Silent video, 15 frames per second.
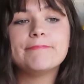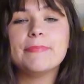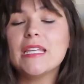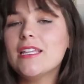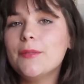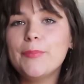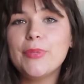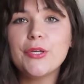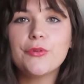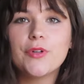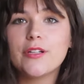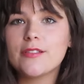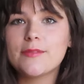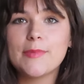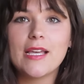Me and big
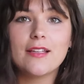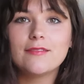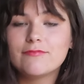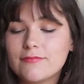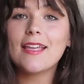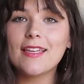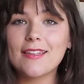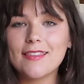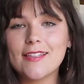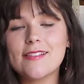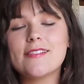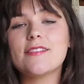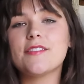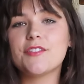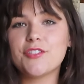words, man. And
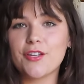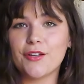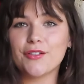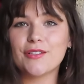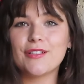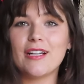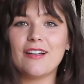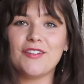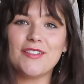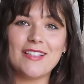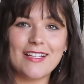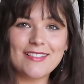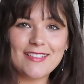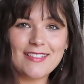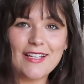this is the chunk I would
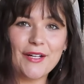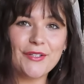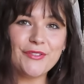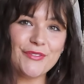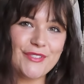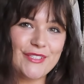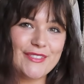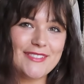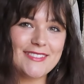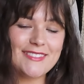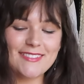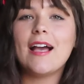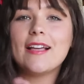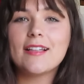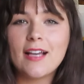like to tackle first.
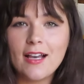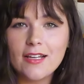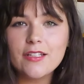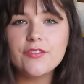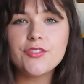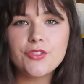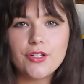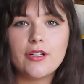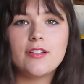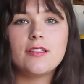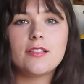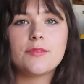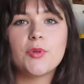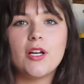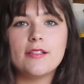I kind of started
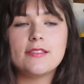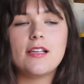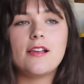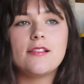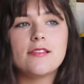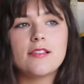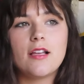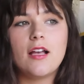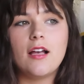this process.